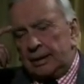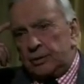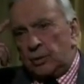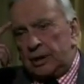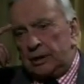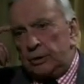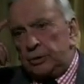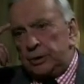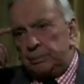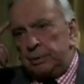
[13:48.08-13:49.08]
That's why he
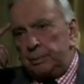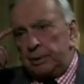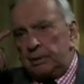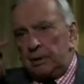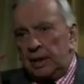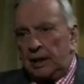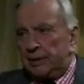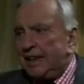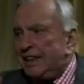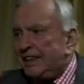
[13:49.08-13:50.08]
uses biblical
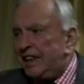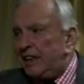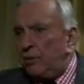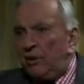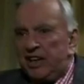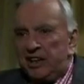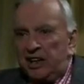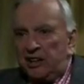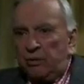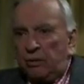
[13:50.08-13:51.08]
language. He's evil,
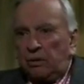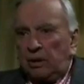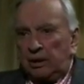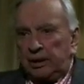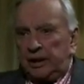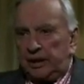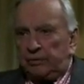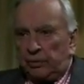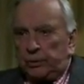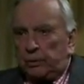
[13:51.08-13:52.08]
he
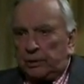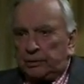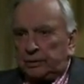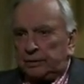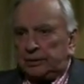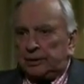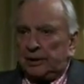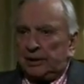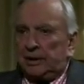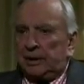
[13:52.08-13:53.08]
evildoer.
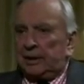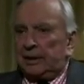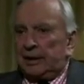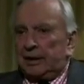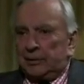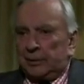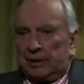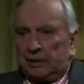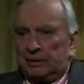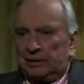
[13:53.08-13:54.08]

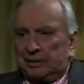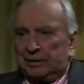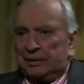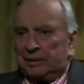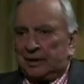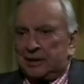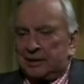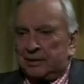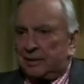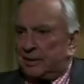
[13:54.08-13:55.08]
Well,
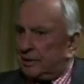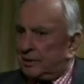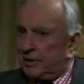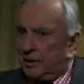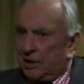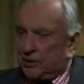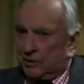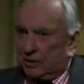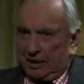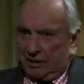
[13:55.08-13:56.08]
that's
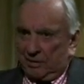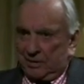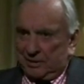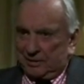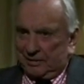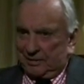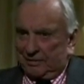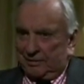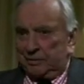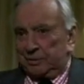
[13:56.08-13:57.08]
theological language.
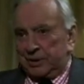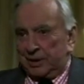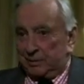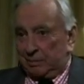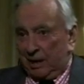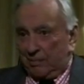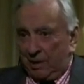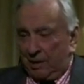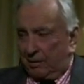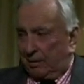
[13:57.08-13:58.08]
You can say he's a bad
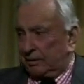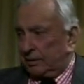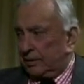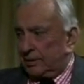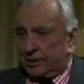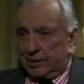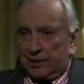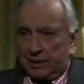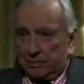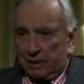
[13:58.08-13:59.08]
man, he's a
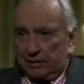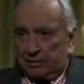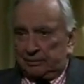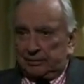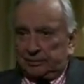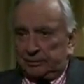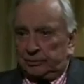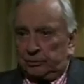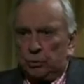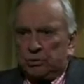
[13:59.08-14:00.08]
dishonest man,
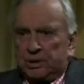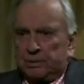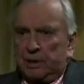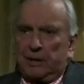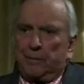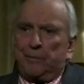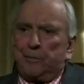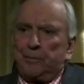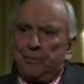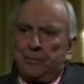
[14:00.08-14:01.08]
ruthless man,
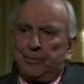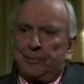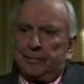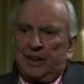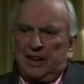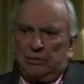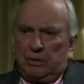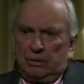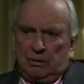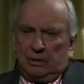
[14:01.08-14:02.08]

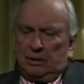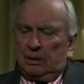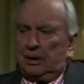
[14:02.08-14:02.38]
evildoer.